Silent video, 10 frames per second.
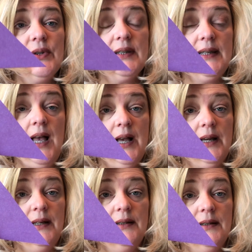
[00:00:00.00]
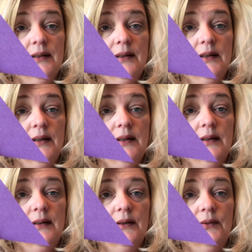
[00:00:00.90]
sides?
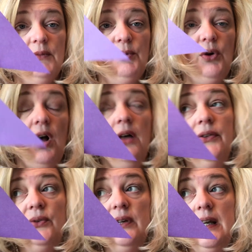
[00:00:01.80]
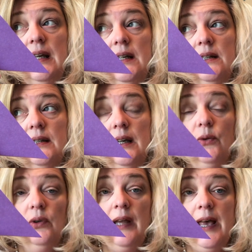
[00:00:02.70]
Remember, all three is
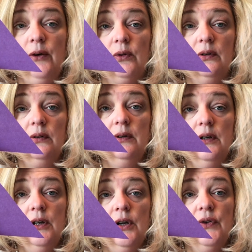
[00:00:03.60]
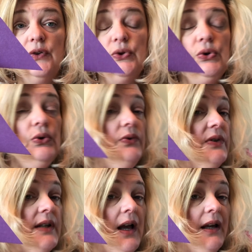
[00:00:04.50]
equilateral. The two
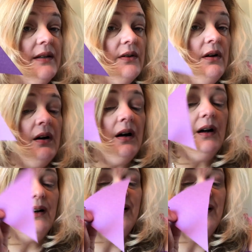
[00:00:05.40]
sides are